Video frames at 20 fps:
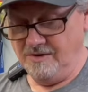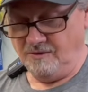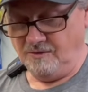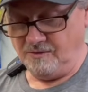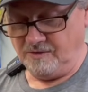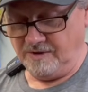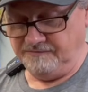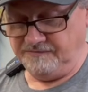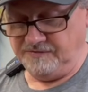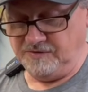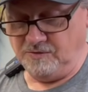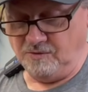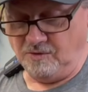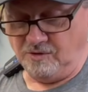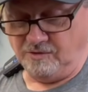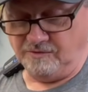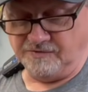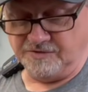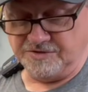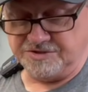Or if you
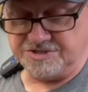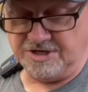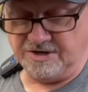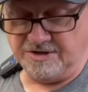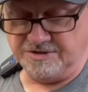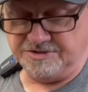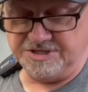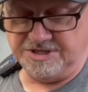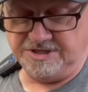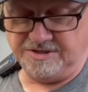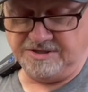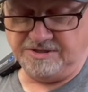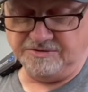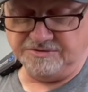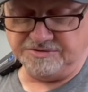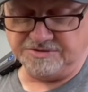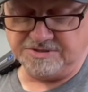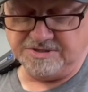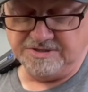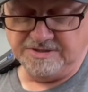overcharge it,
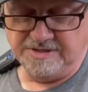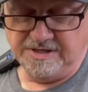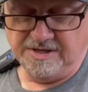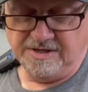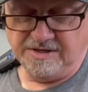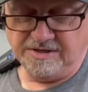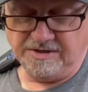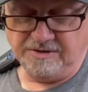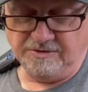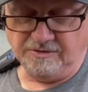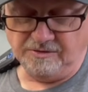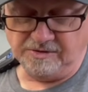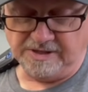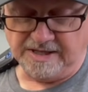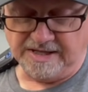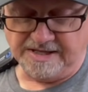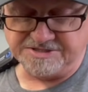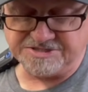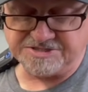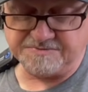
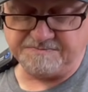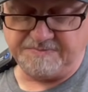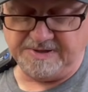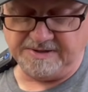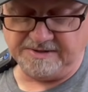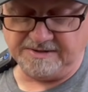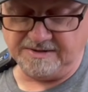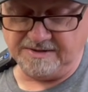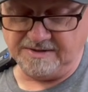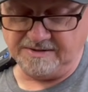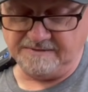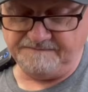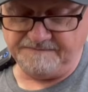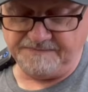you'll spit